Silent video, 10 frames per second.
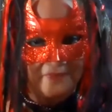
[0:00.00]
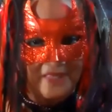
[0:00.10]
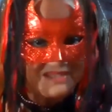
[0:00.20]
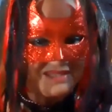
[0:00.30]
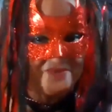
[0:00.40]

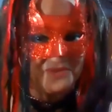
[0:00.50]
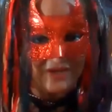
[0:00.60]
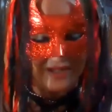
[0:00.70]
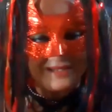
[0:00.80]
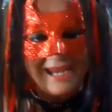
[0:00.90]
That's in
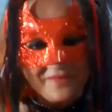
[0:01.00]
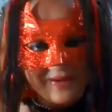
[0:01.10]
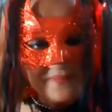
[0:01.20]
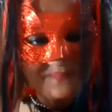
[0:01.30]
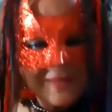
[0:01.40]
Puna.
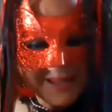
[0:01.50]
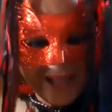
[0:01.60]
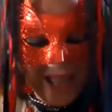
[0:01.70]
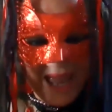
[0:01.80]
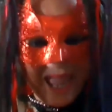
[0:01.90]
Anyway,
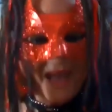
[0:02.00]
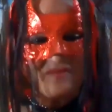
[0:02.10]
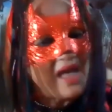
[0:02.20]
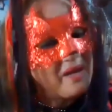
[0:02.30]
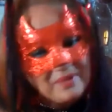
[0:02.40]
have a
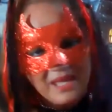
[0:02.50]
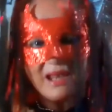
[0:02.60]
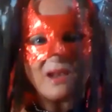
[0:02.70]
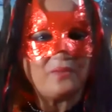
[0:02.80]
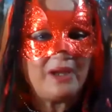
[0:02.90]
happy
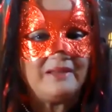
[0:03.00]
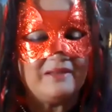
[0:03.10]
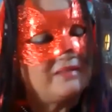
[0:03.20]
Halloween.